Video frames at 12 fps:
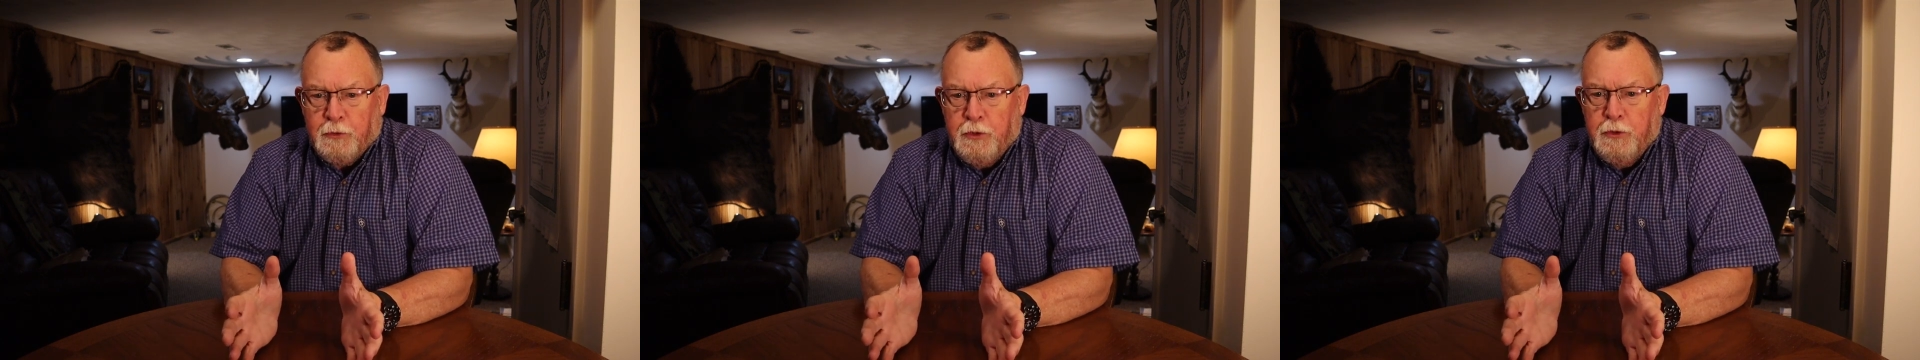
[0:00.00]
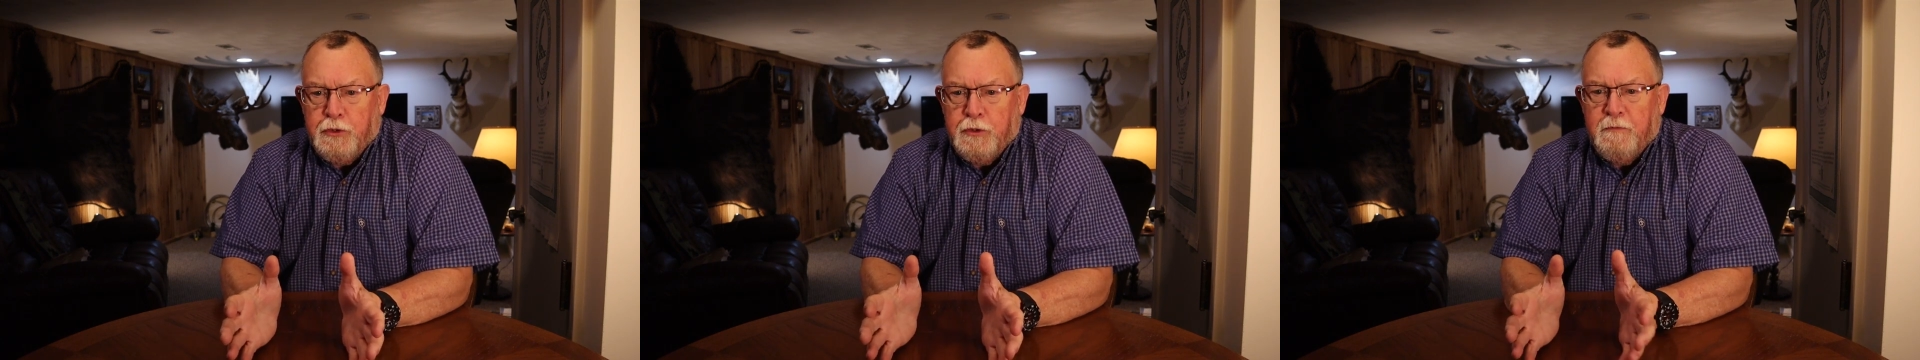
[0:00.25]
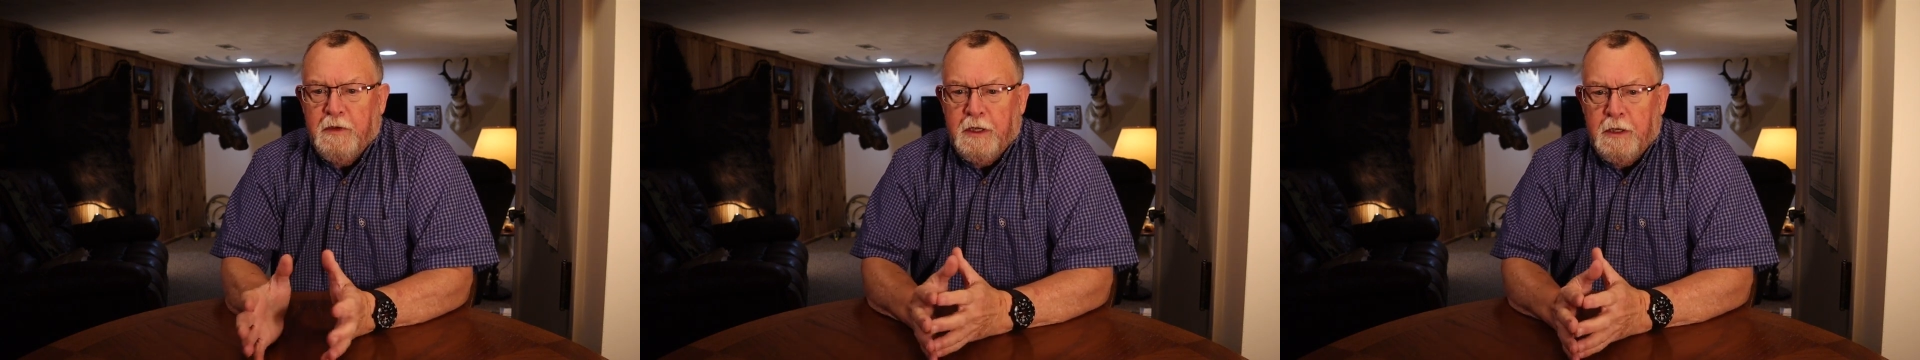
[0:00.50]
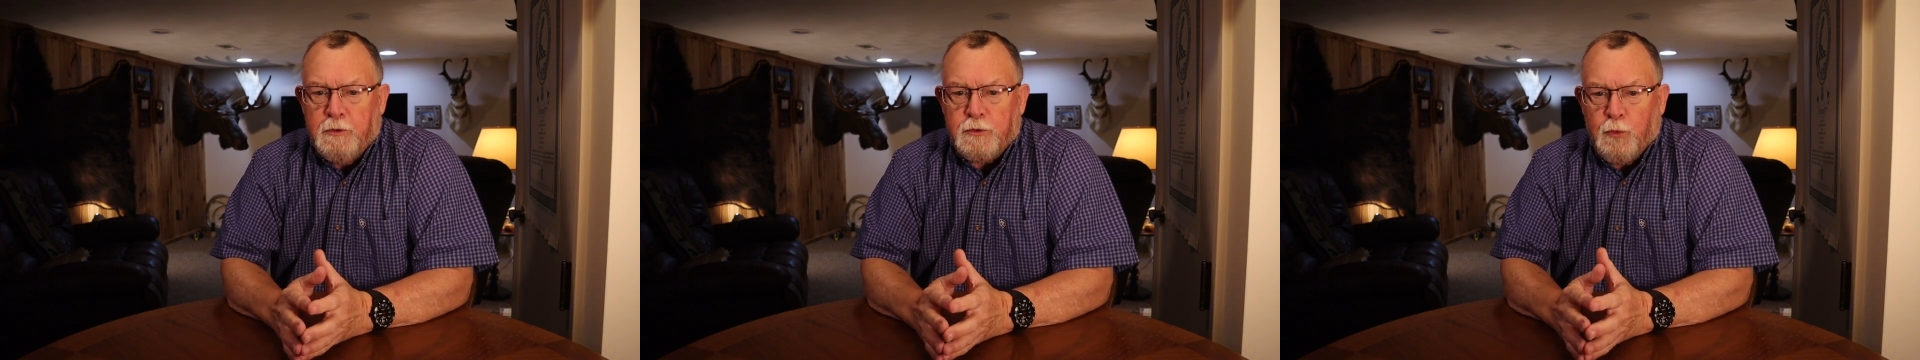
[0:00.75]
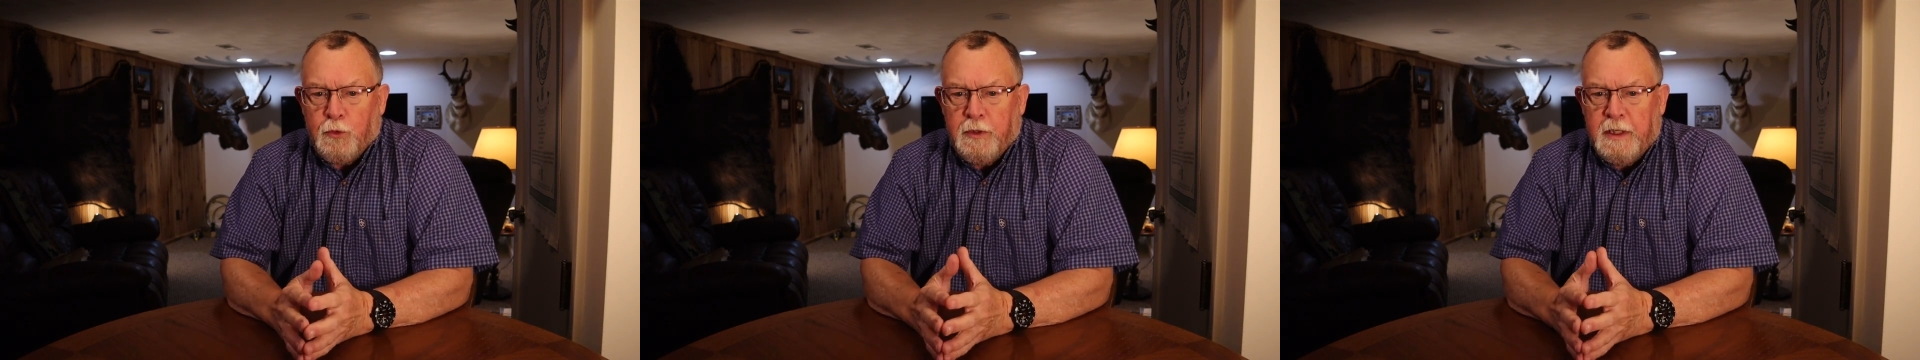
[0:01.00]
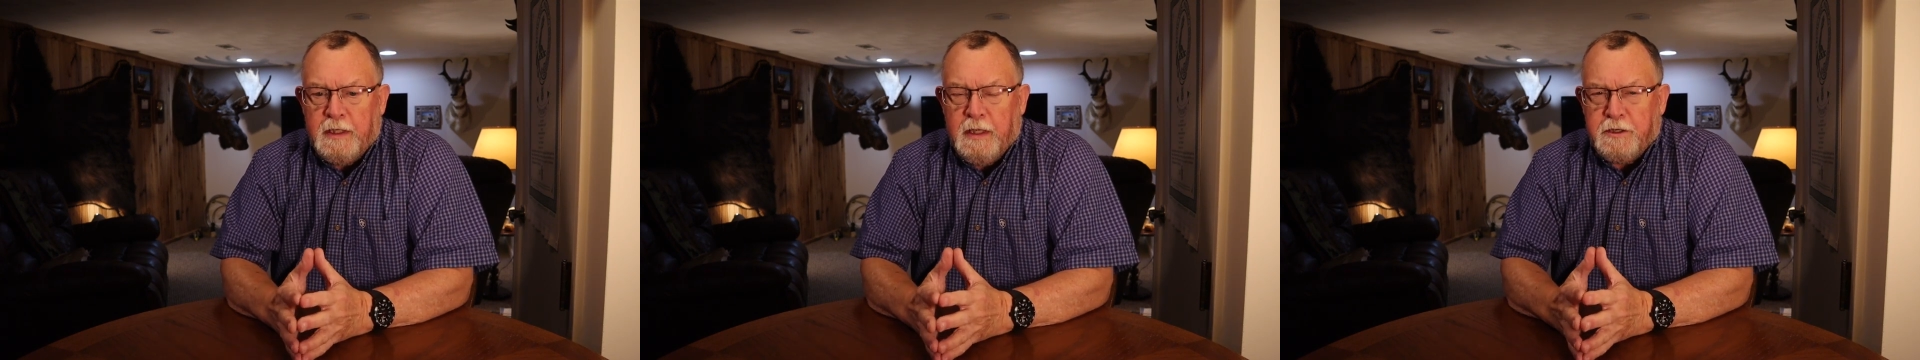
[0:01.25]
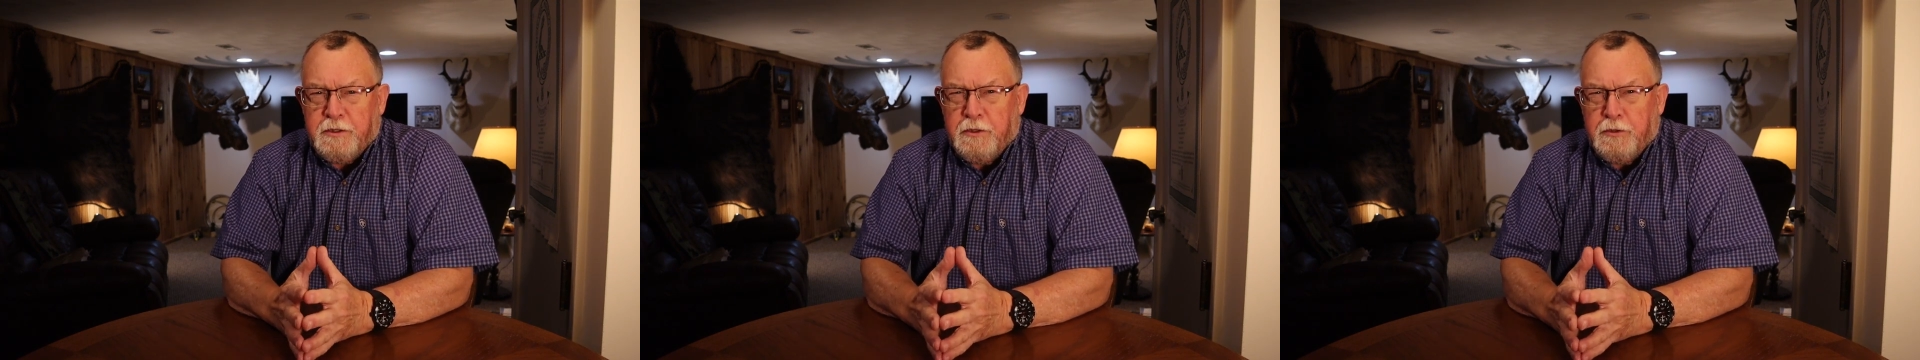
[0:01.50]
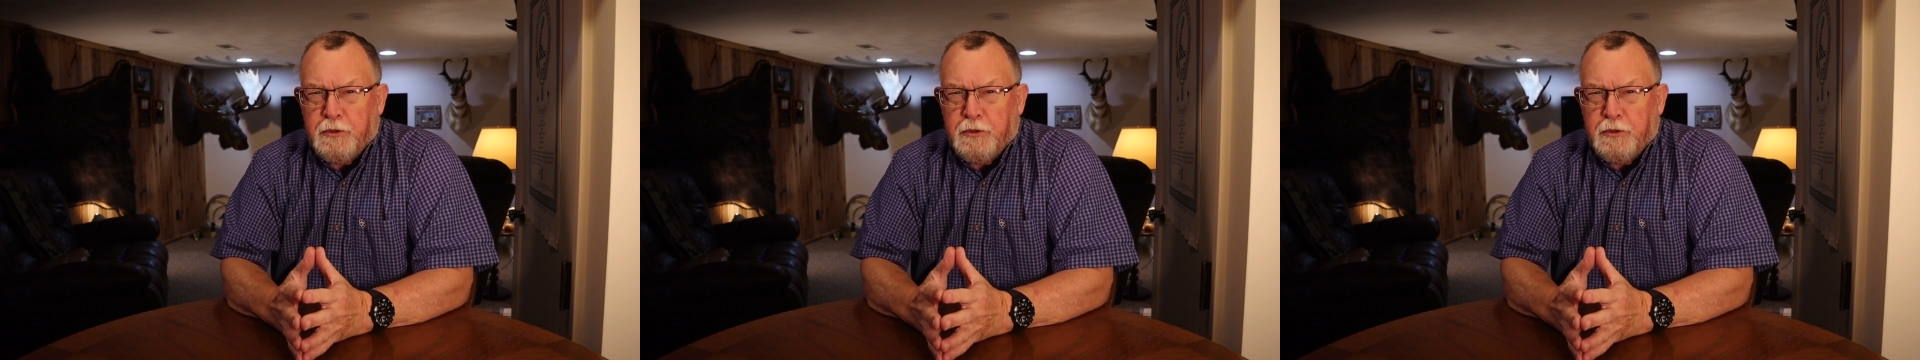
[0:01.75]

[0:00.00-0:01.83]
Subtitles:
YouTube videos where they tested the